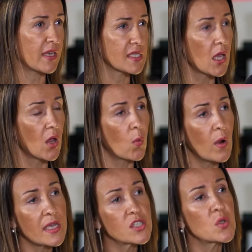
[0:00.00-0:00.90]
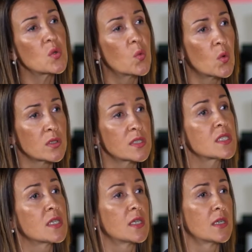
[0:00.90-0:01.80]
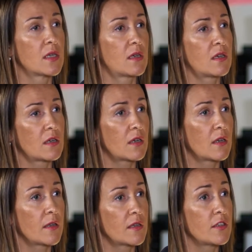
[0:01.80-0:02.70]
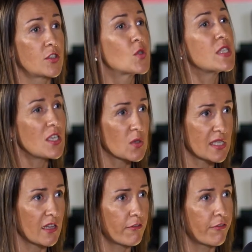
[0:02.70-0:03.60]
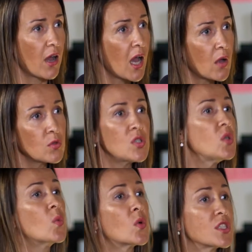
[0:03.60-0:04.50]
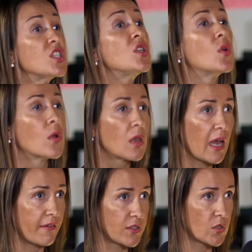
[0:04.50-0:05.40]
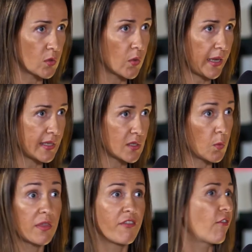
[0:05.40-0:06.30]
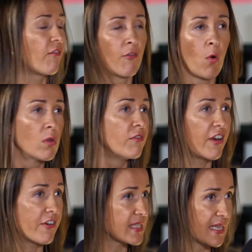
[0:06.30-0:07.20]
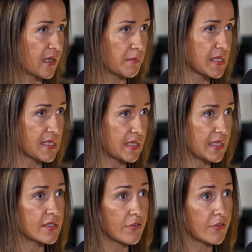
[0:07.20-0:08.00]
years. Where do you want to see yourself? How do you want your life to look at with all various elements in it,